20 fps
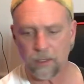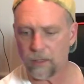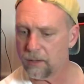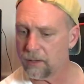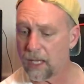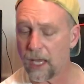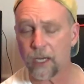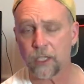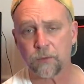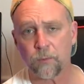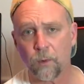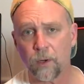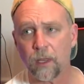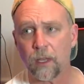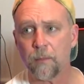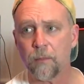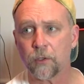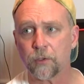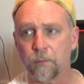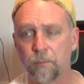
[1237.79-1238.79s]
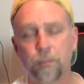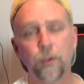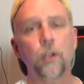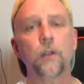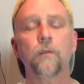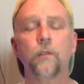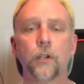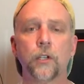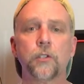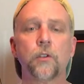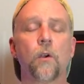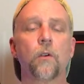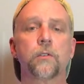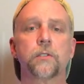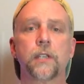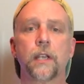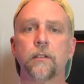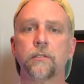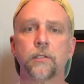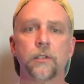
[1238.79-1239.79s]
that is one of the most beautiful guitar
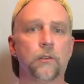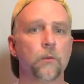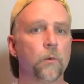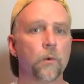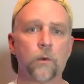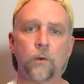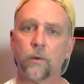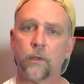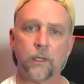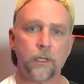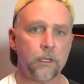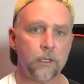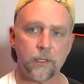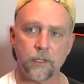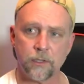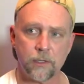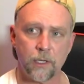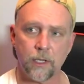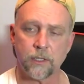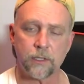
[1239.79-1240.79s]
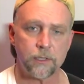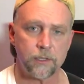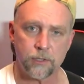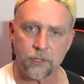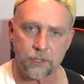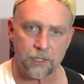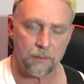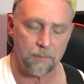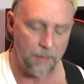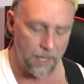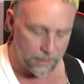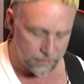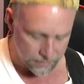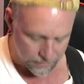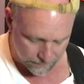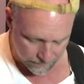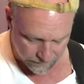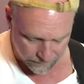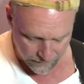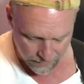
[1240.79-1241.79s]
sounds in the world. It's just
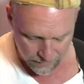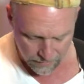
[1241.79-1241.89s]
amazing.